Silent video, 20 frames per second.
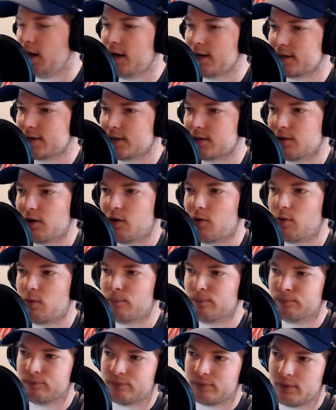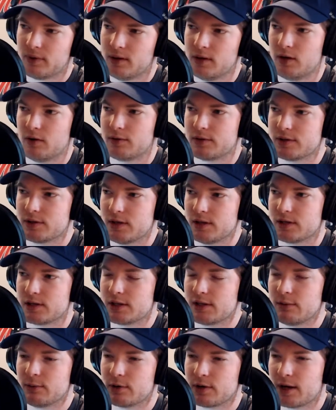so you know it's
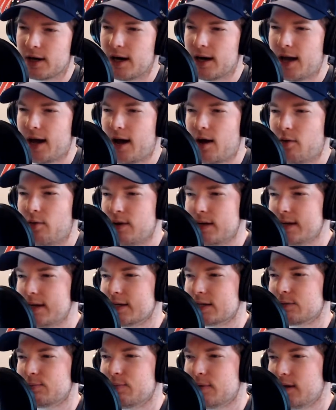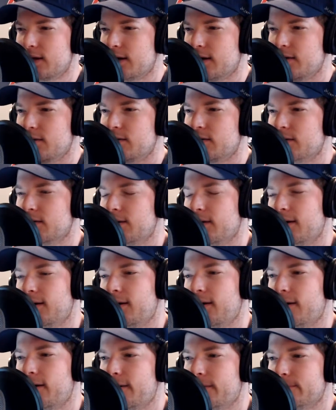similar to kind of how ESPN,
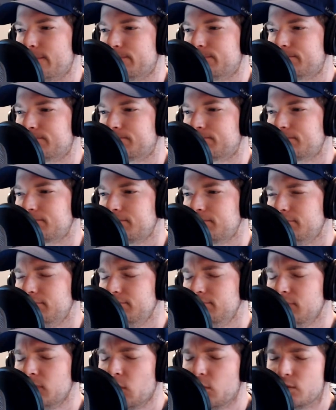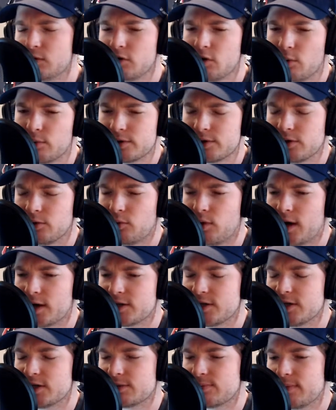when you go into the Watch
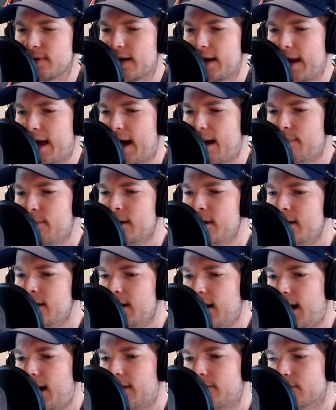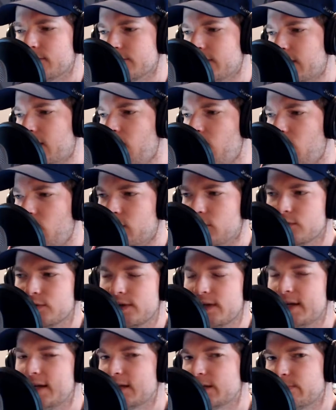ESPN app, and there's like all those
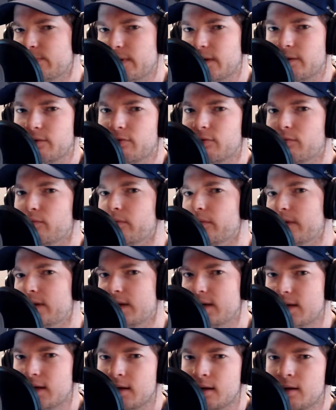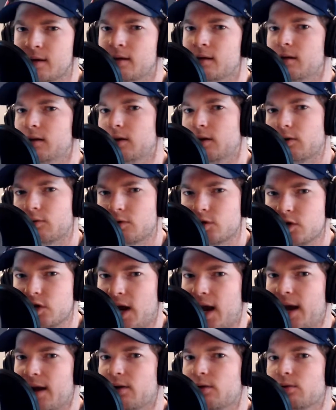ESPN 3
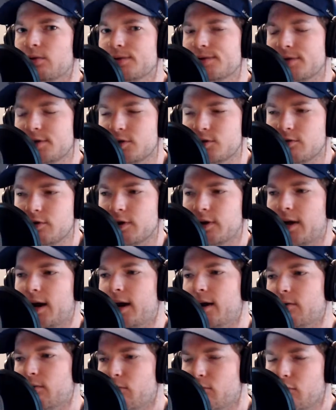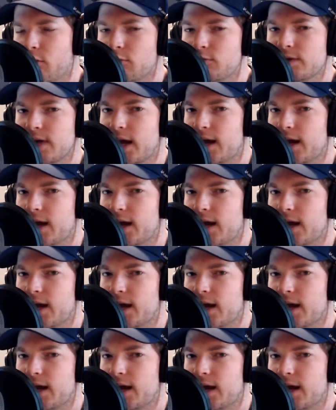channels that you can kind of rotate